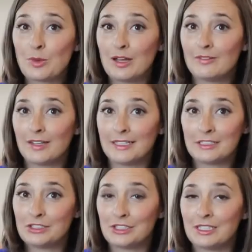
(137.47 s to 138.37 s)
12 on
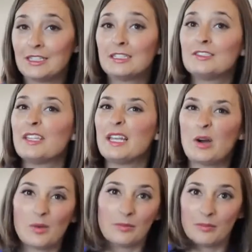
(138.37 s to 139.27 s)
each sheet so they
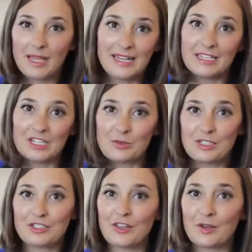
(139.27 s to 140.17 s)
don't blend into
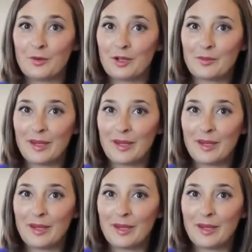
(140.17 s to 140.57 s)
each other while you're